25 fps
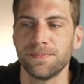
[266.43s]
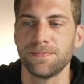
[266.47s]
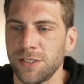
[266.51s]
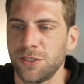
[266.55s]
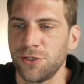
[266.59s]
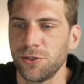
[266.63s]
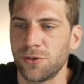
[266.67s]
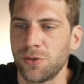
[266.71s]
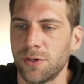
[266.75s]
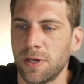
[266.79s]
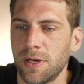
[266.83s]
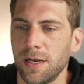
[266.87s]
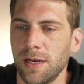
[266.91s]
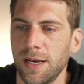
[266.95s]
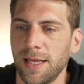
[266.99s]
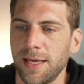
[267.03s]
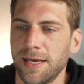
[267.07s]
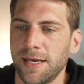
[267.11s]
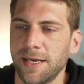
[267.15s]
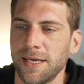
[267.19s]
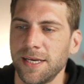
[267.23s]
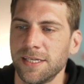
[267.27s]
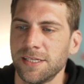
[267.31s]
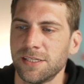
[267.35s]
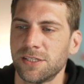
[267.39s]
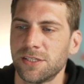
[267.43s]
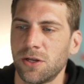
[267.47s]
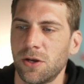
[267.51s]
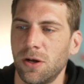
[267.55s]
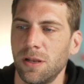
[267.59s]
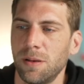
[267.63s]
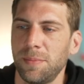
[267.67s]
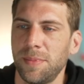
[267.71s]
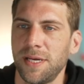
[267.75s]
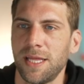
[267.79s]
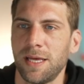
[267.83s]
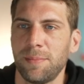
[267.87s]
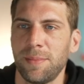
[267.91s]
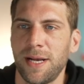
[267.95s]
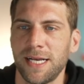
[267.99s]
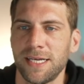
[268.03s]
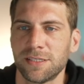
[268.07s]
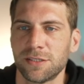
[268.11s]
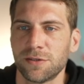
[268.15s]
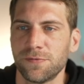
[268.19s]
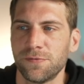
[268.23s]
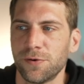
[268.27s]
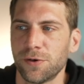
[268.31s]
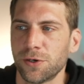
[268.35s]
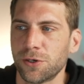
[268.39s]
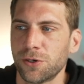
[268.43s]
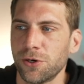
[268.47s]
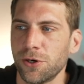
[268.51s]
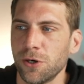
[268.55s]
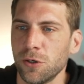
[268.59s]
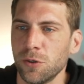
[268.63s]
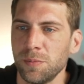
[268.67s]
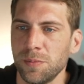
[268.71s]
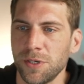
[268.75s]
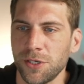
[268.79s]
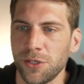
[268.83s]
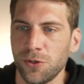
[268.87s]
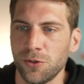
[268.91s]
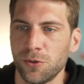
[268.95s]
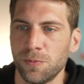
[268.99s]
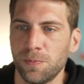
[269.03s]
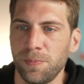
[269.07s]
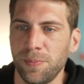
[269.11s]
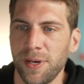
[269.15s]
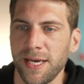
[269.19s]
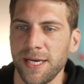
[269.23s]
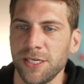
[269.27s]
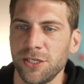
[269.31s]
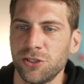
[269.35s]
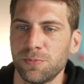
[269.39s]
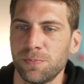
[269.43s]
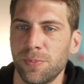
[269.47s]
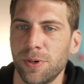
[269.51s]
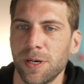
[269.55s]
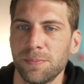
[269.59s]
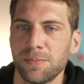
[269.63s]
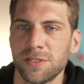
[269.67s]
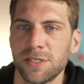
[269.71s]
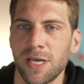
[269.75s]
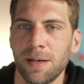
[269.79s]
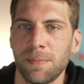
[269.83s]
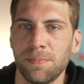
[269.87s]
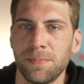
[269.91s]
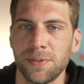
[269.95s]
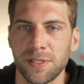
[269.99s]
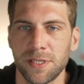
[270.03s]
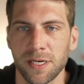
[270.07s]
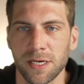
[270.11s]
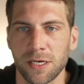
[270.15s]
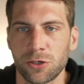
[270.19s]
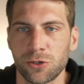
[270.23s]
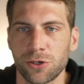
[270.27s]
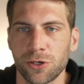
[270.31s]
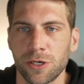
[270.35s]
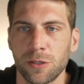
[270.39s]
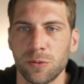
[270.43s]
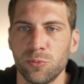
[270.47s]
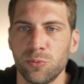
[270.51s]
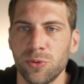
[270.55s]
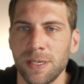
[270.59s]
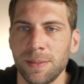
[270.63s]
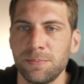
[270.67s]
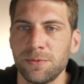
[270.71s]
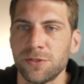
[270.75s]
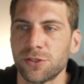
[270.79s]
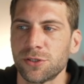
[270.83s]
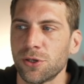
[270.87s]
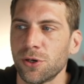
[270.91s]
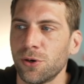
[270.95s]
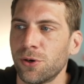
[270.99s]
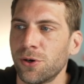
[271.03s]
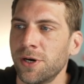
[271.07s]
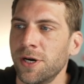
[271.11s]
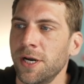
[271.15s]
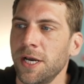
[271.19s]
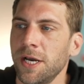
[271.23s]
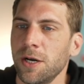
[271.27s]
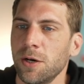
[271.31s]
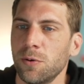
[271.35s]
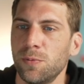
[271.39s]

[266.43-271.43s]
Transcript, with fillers: Once you click install MetaMask for Chrome, a new page pops up, the Chrome Web Store,